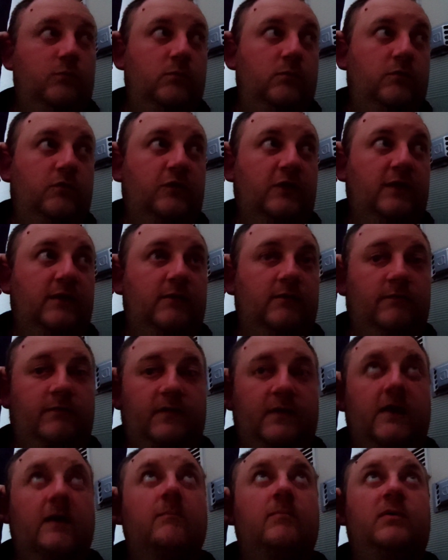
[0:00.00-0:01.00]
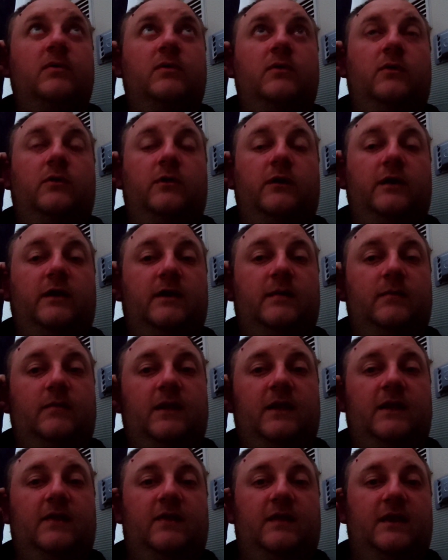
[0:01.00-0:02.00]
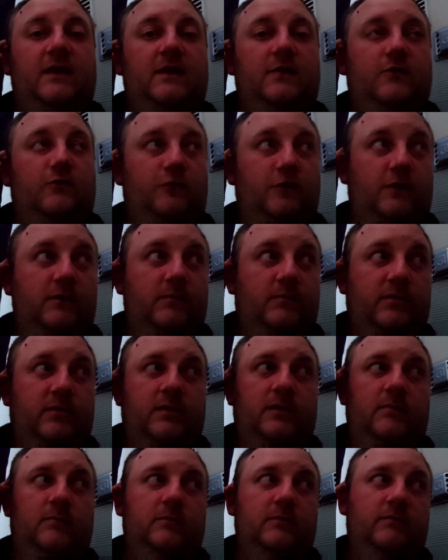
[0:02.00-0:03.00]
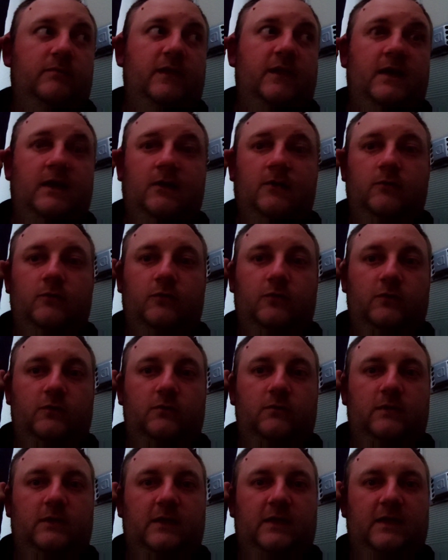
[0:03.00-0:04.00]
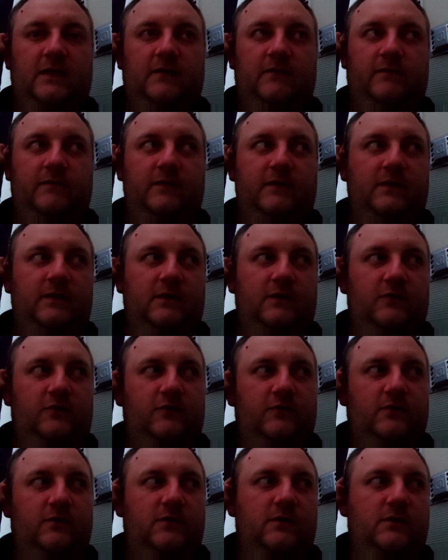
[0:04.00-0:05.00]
set everything up, put awning up, then had that slight problem with that little door that I had to fix.